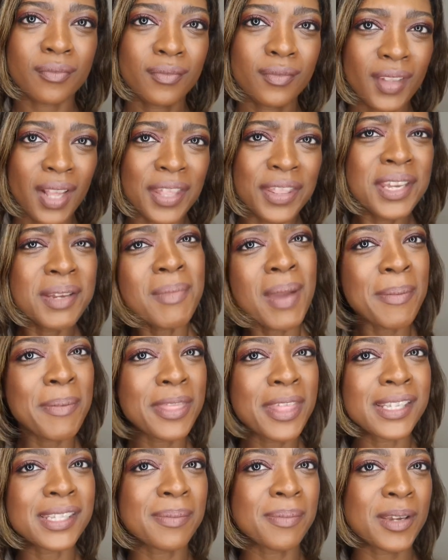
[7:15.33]
I think maybe
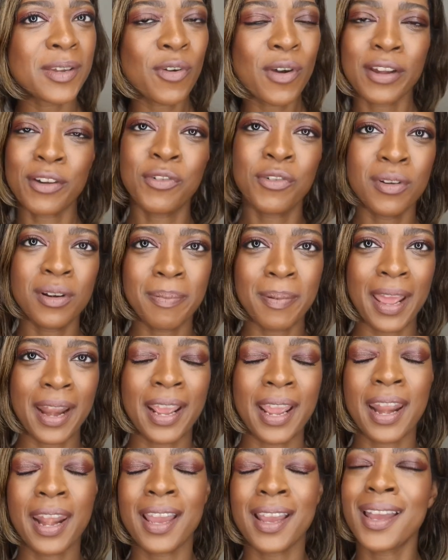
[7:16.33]
there's something quite cool about
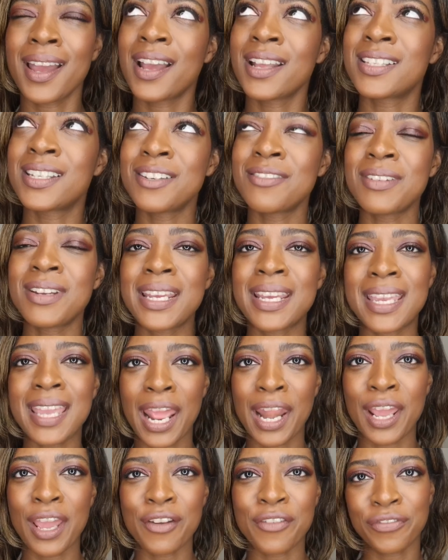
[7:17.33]
it, and I didn't really
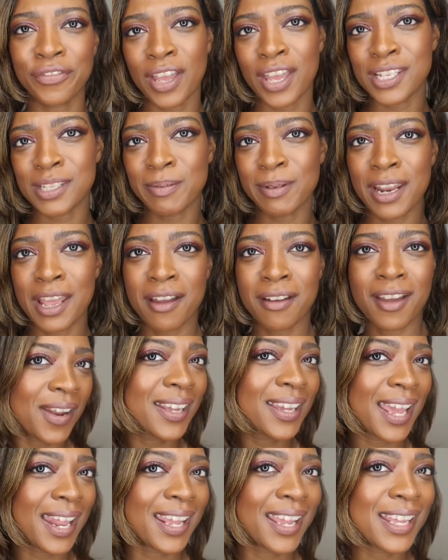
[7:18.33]
get it at first, but now I'm kind
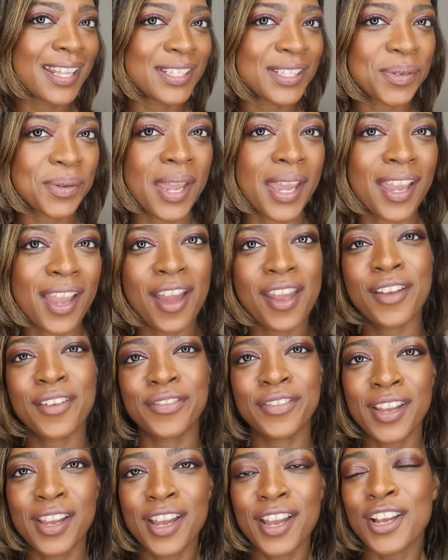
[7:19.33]
of getting into it. It kind of
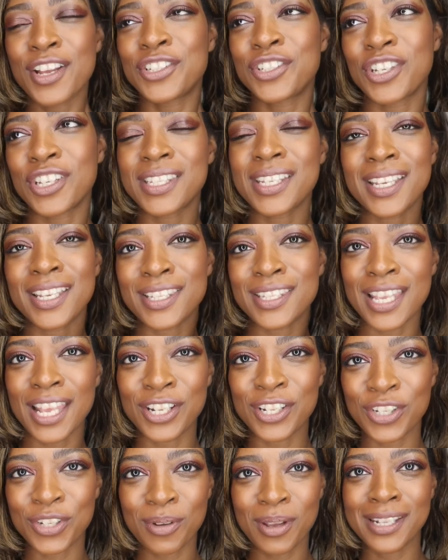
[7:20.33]
just
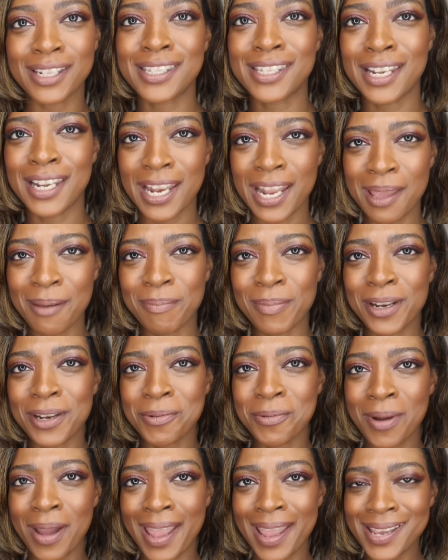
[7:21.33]
accentuates the lip in a
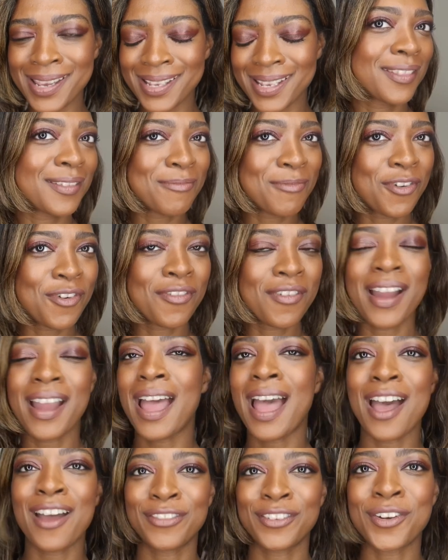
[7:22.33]
way. The more I
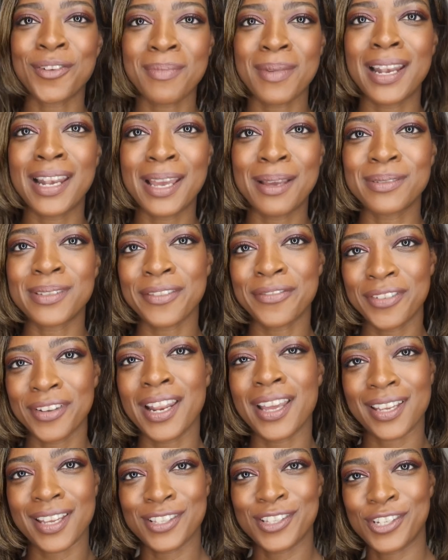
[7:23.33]
have it on my lips, I feel
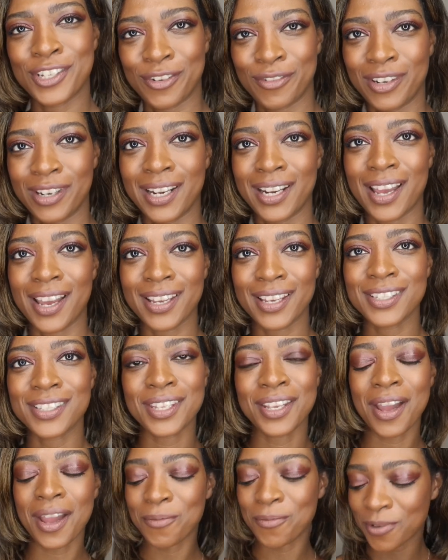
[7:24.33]
like I do really like it.
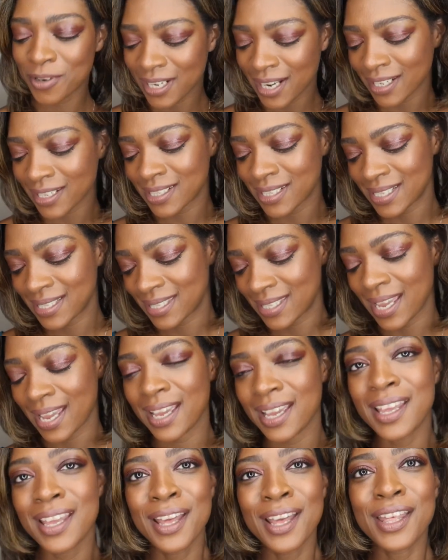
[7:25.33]
So I would actually
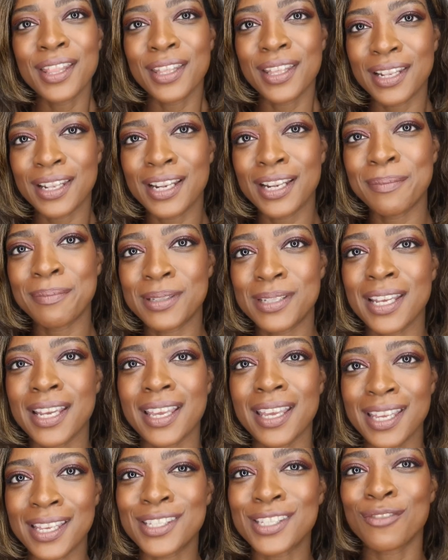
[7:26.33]
say the
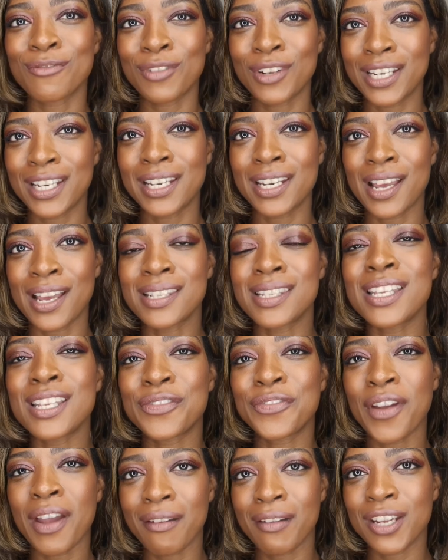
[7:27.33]
lipstick is really nice.
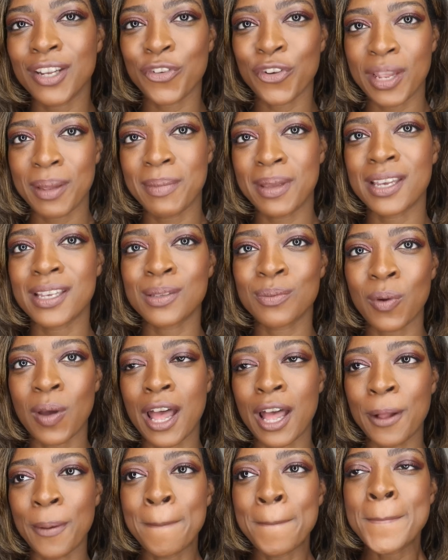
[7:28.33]
It's very creamy as
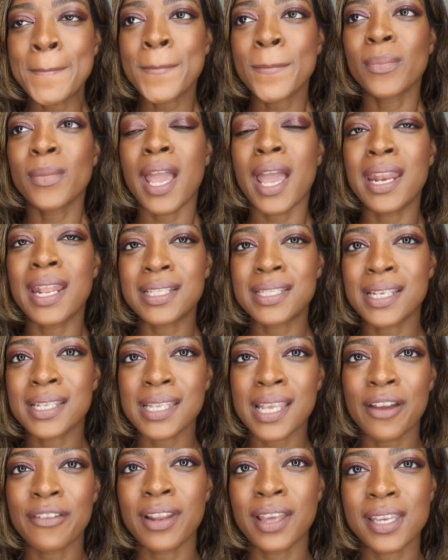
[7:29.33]
well, and it does
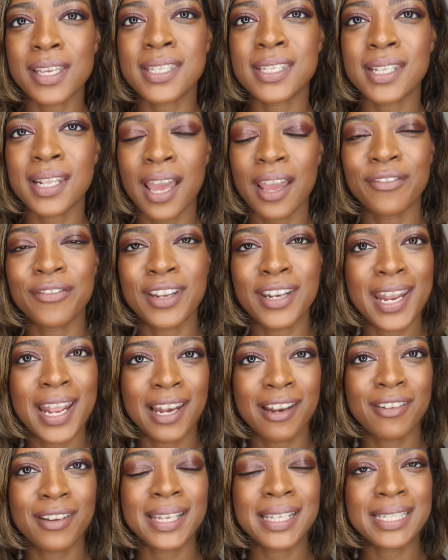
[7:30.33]
have like a slight
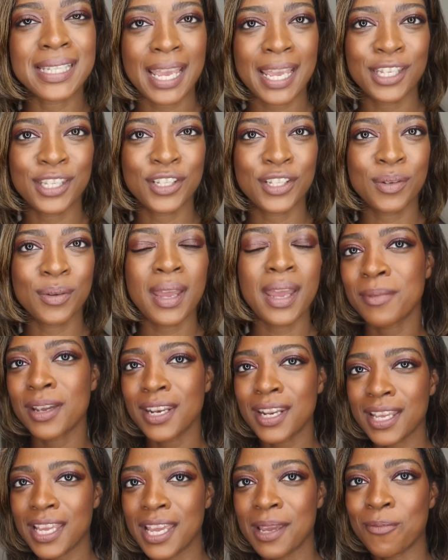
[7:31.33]
vanilla-y taste to it. I'm
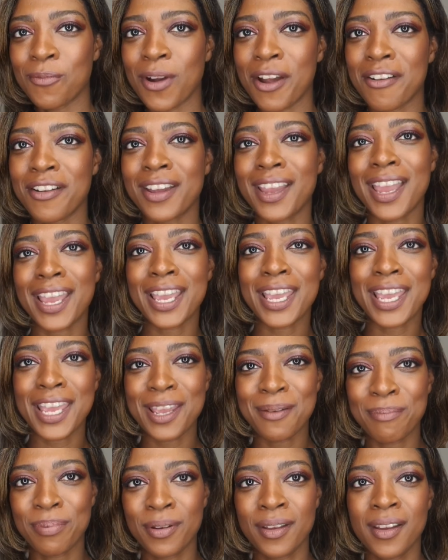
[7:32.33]
gonna keep wearing it and
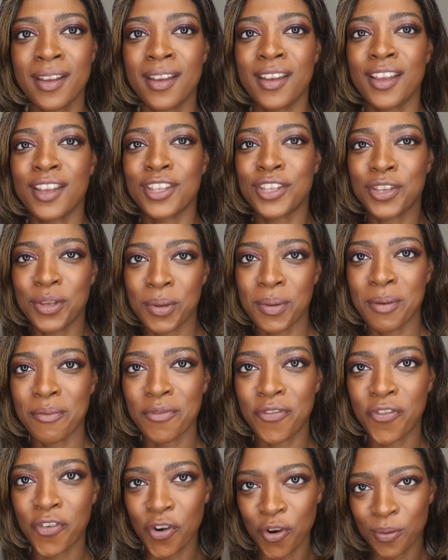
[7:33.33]
keep you
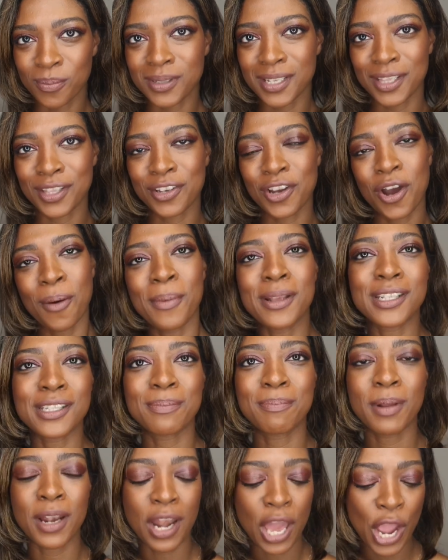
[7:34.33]
informed in the comments
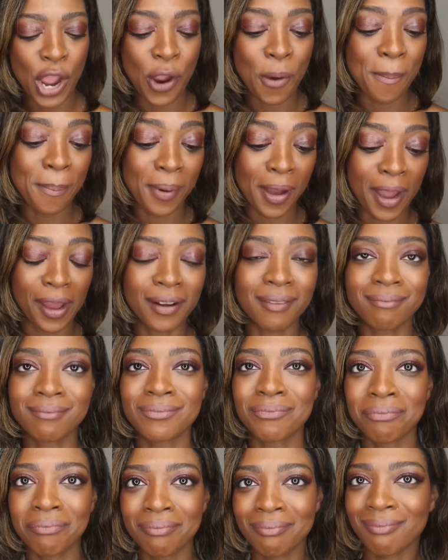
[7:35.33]
below, but
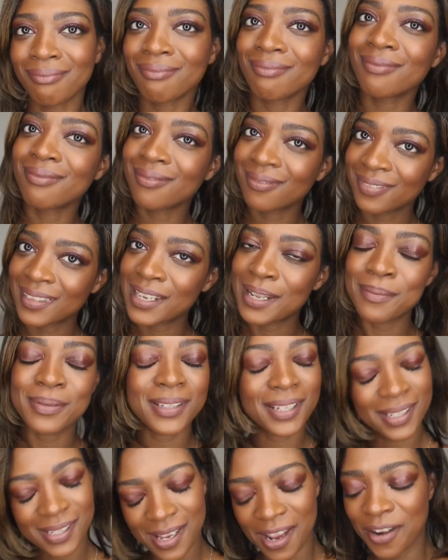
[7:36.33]
the
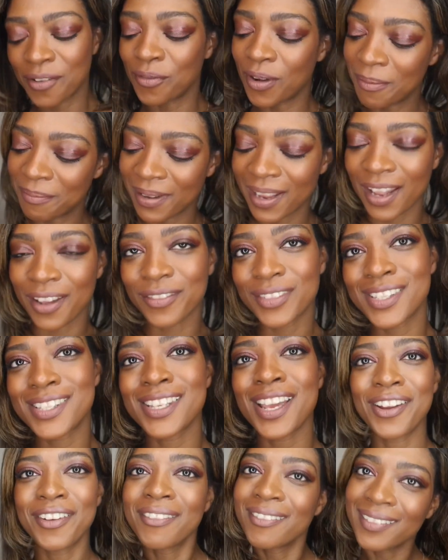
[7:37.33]
lipstick's kind of won me over.
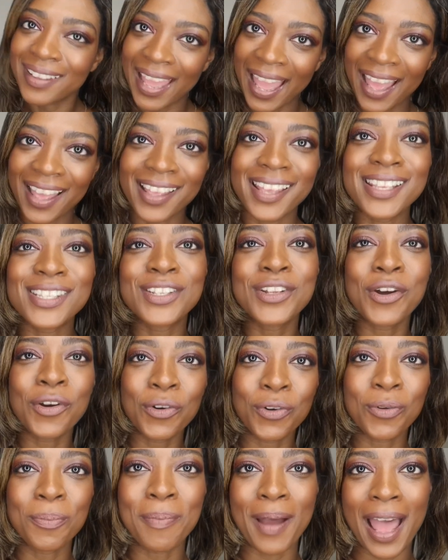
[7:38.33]
So yeah, it's not
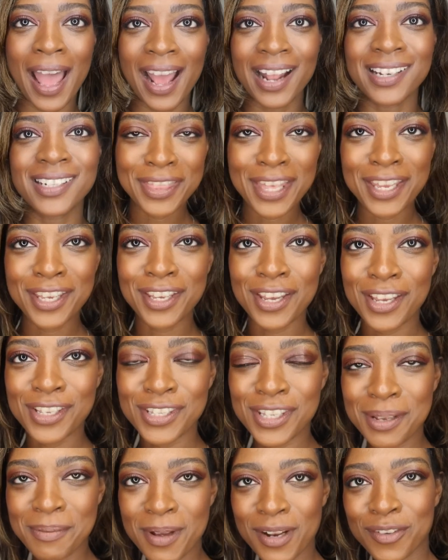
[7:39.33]
all bad. Thank you guys
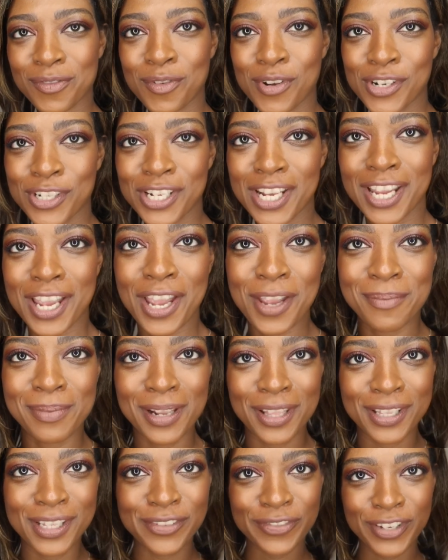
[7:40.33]
so much for watching. I hope you
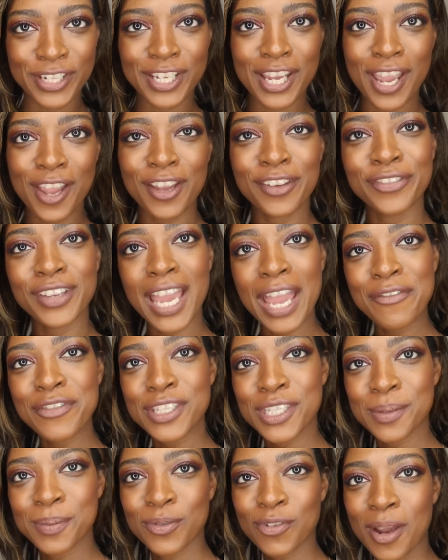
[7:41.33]
like this video. If you
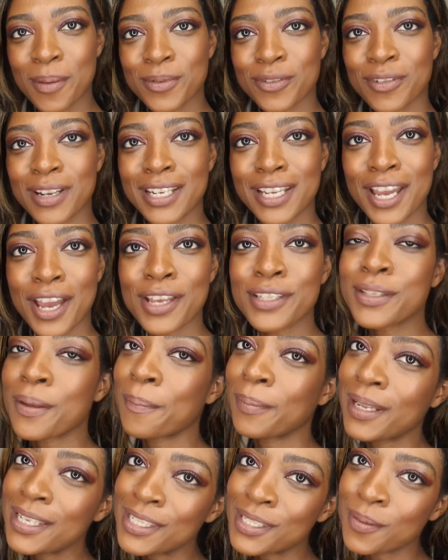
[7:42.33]
haven't subscribed already, guys,
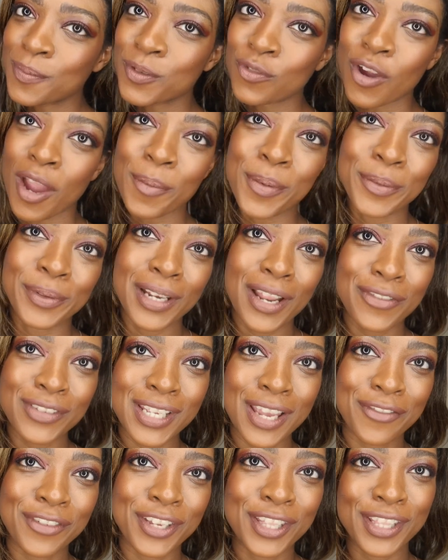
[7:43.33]
please subscribe. We would love to
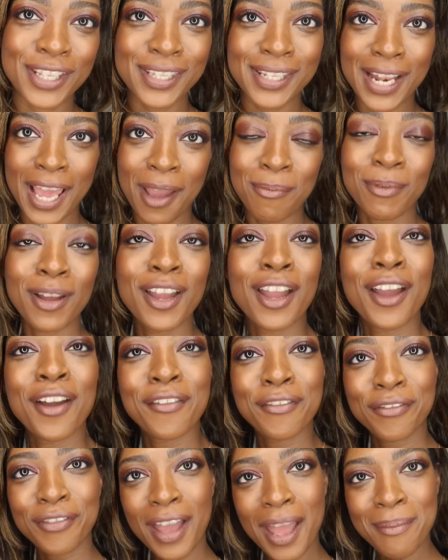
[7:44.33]
have you in the Slap
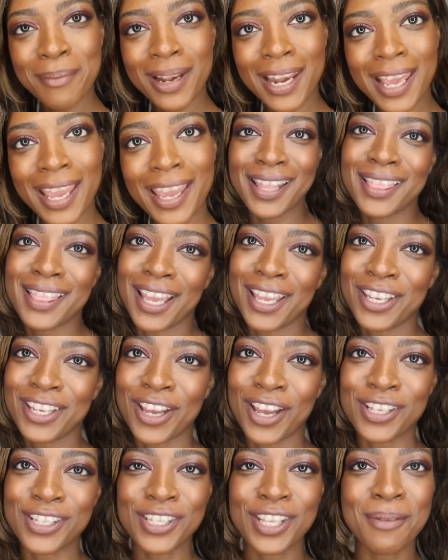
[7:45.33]
family. Thank you
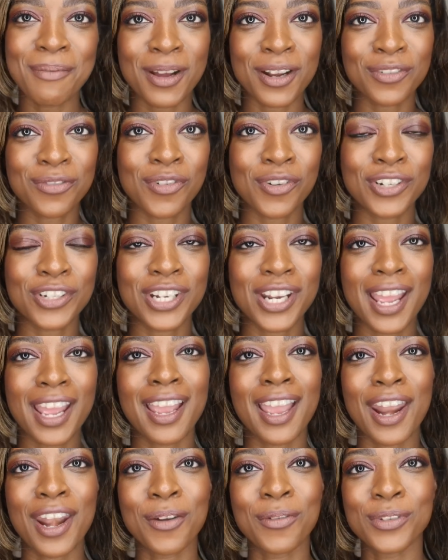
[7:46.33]
guys so much for
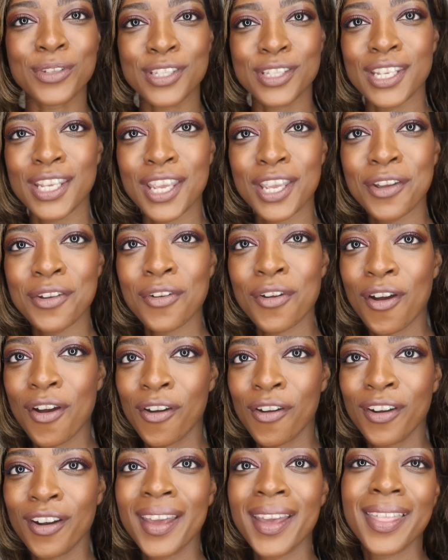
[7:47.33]
watching, and I will see you
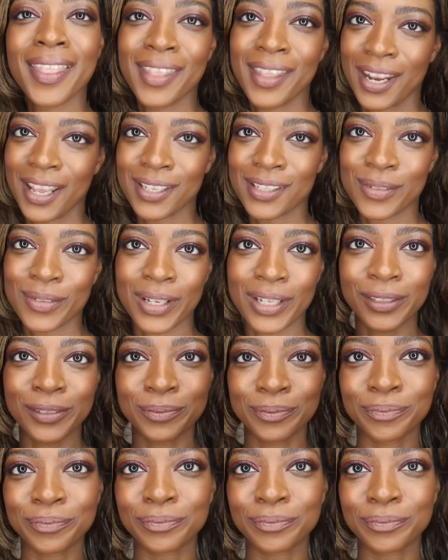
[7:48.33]
on the next one.